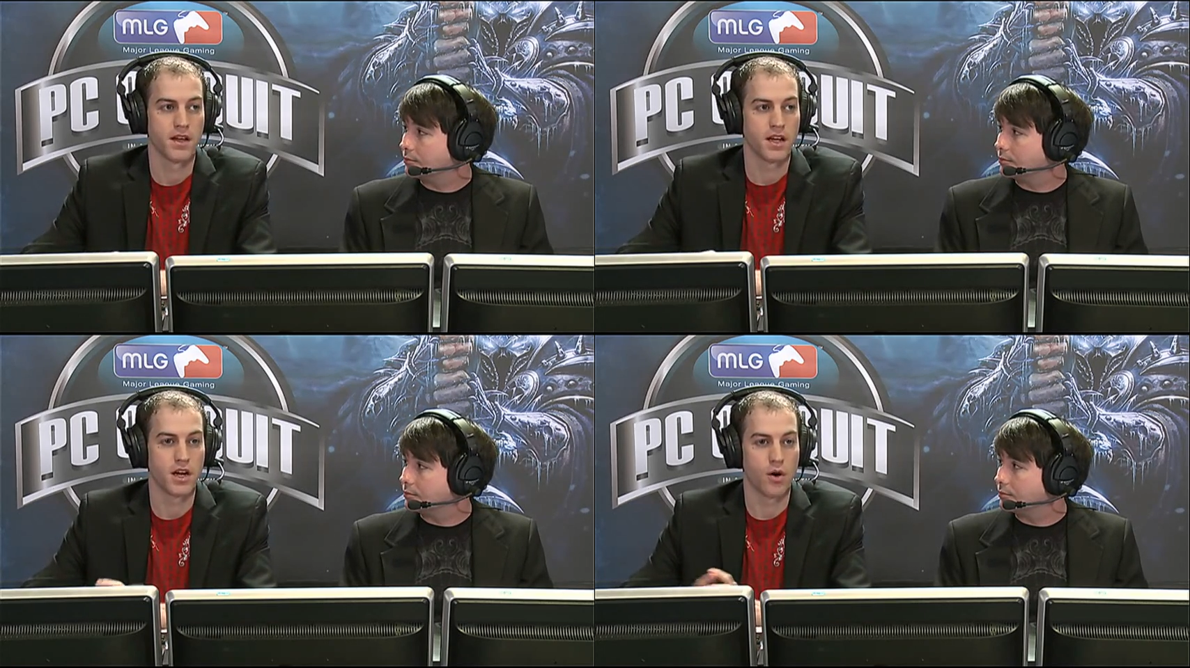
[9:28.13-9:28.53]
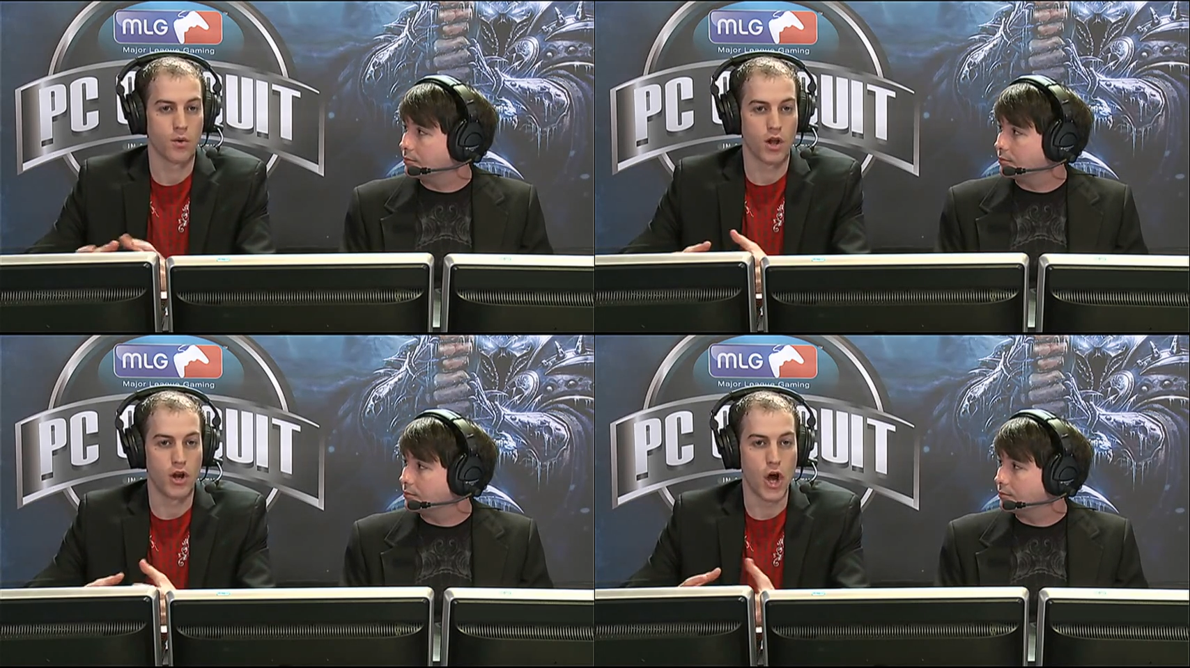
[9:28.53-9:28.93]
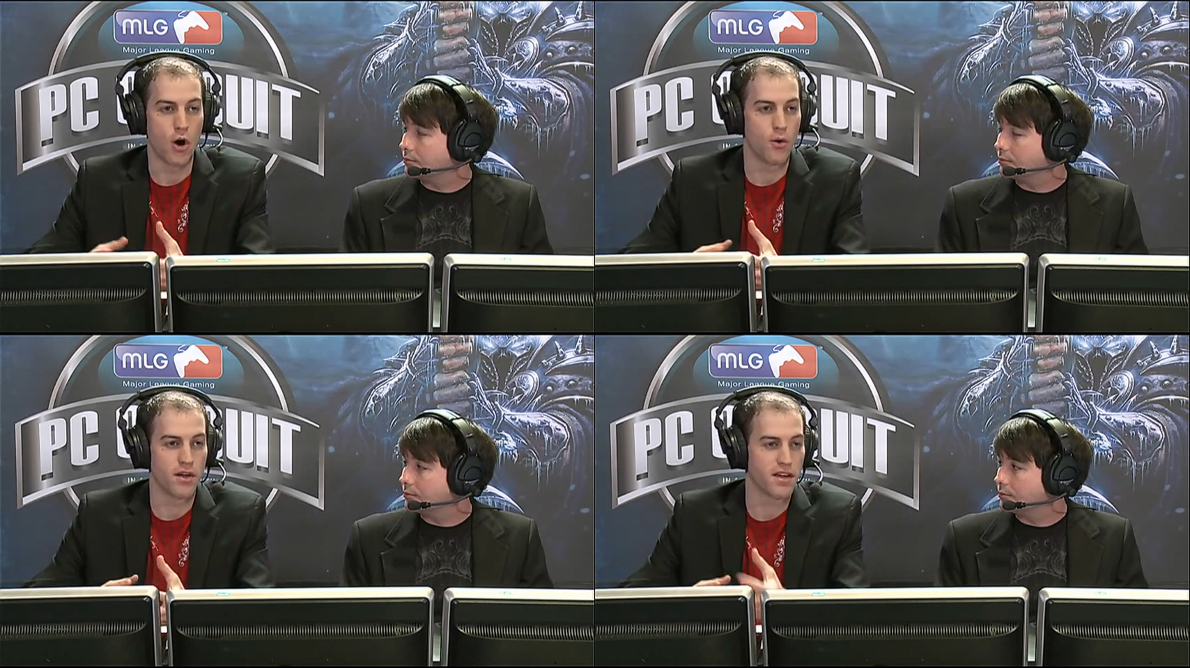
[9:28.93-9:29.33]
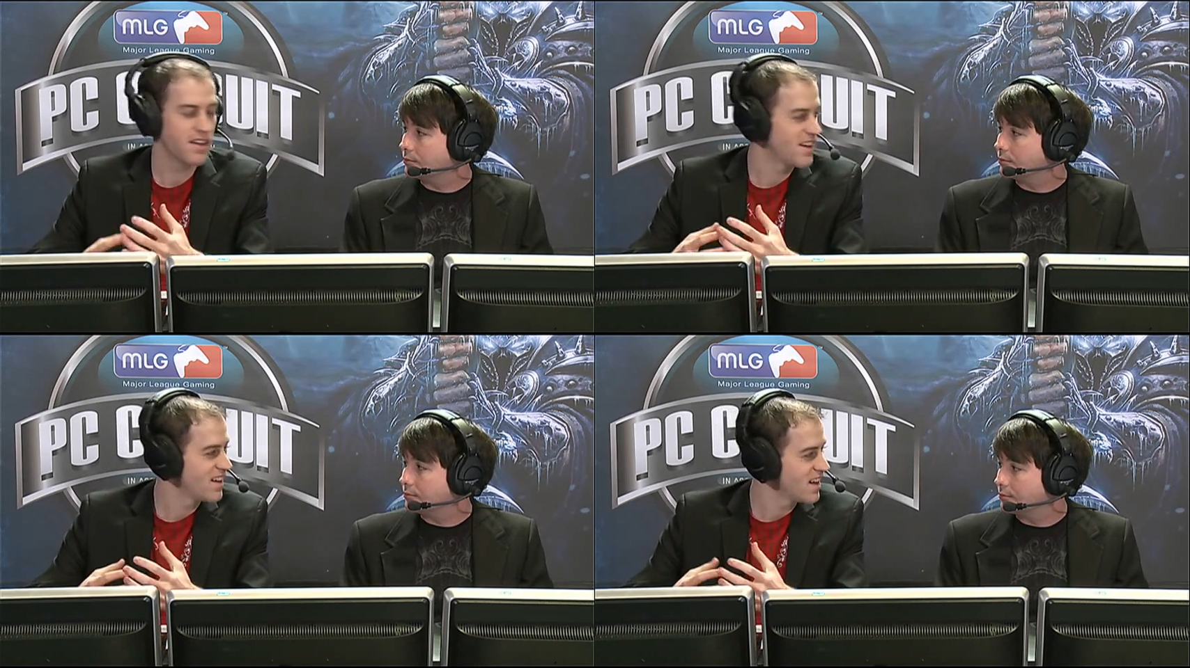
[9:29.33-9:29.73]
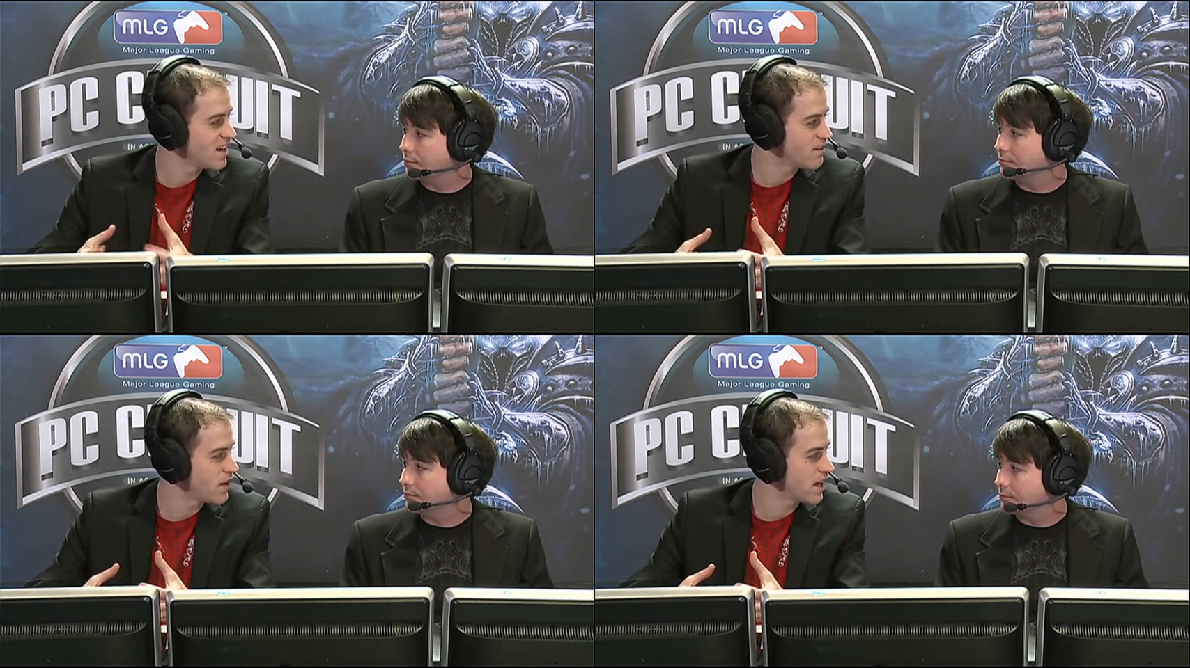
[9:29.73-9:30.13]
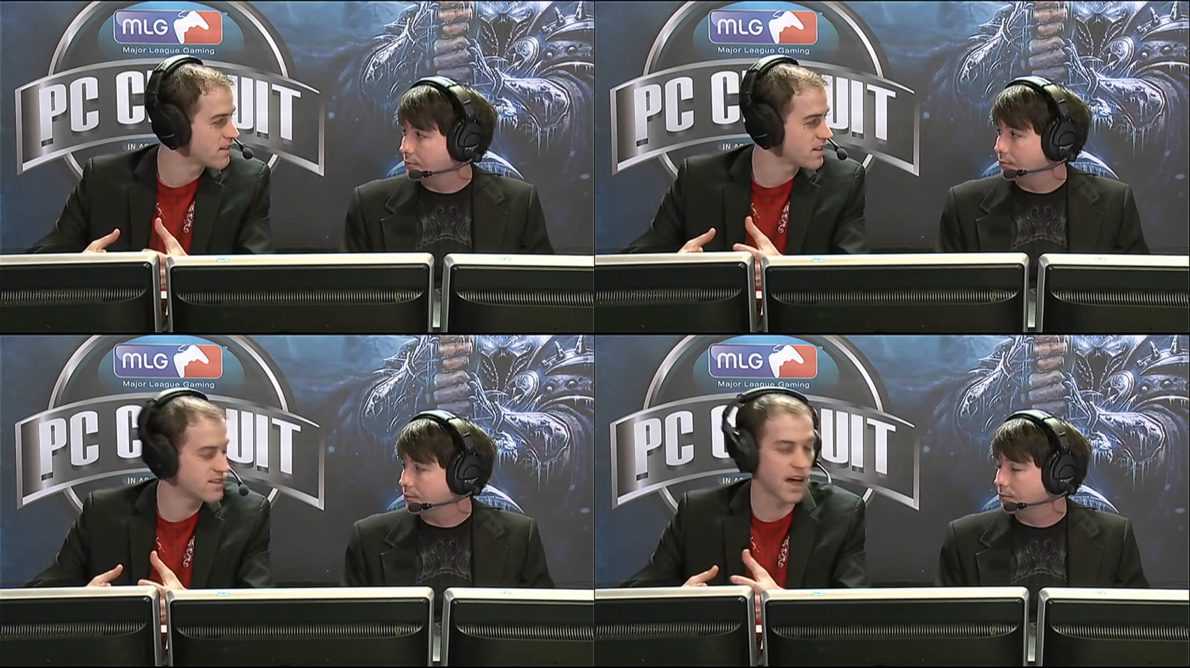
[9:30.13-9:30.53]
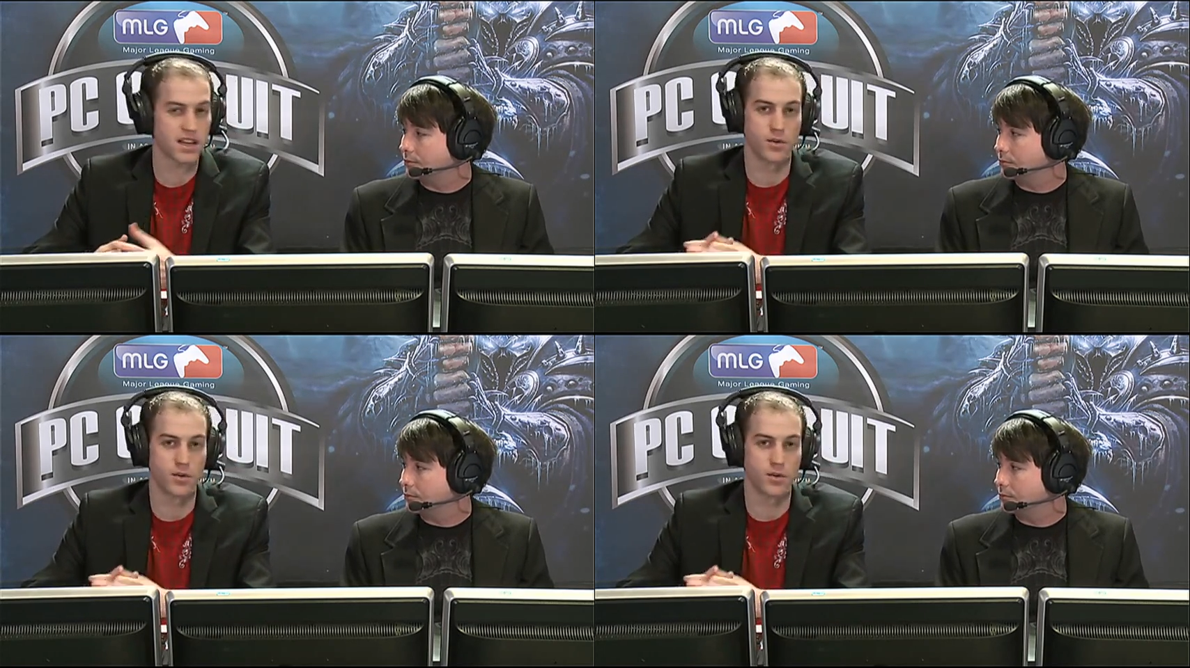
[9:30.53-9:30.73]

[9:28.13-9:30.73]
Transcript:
Speaker 1: you know, know in advance exactly